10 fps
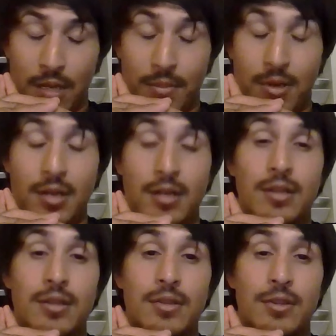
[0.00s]

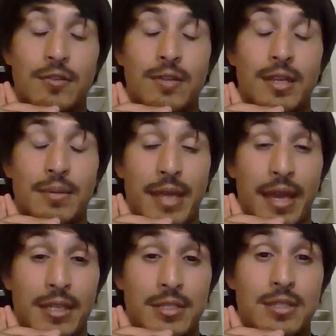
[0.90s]
among the great
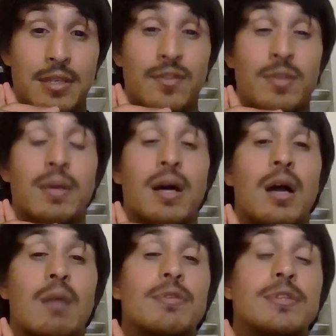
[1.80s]
text of the
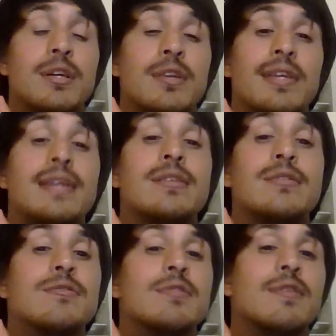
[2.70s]
Mahabharata, the
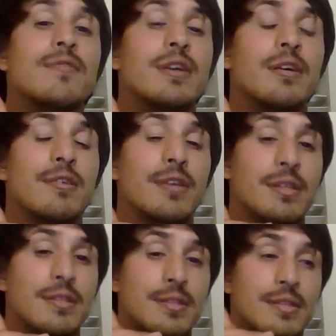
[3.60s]
history of the
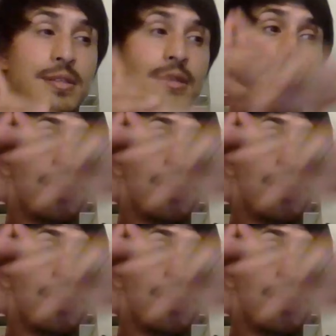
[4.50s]
Aryans.